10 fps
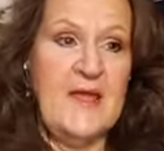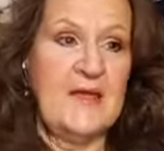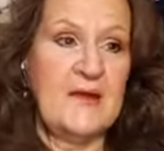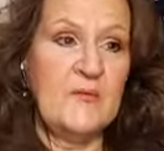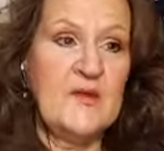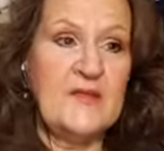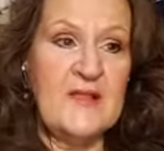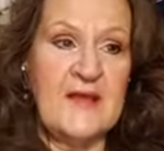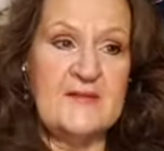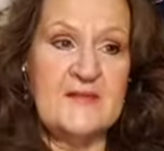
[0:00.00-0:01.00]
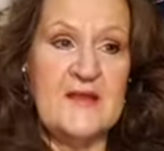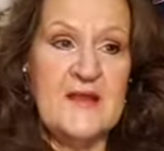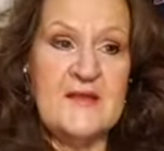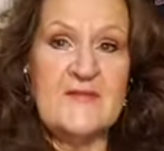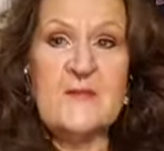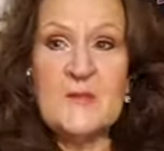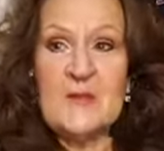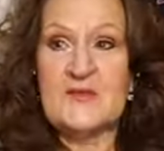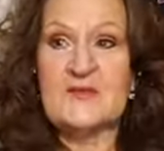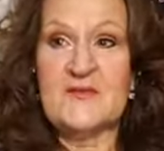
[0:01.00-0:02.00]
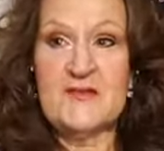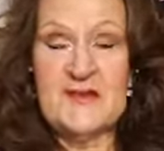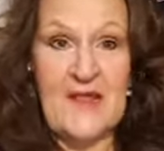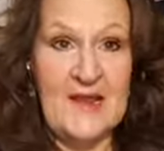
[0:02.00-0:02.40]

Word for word: And I realized if I'm going to work 70 to